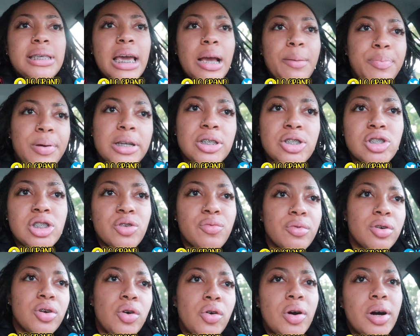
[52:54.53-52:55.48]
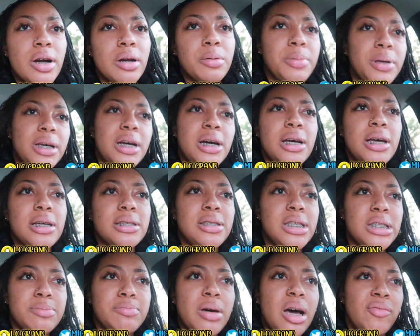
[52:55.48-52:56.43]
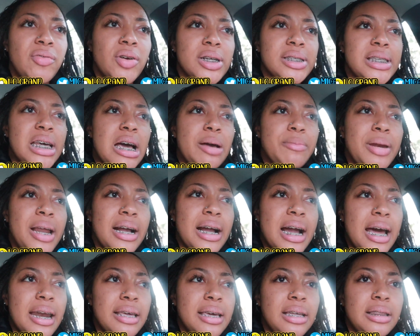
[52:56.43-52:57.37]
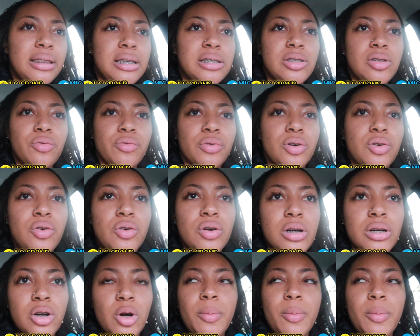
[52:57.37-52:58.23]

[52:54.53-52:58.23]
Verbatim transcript: take pictures and record because this is my first time and I gotta get this on record.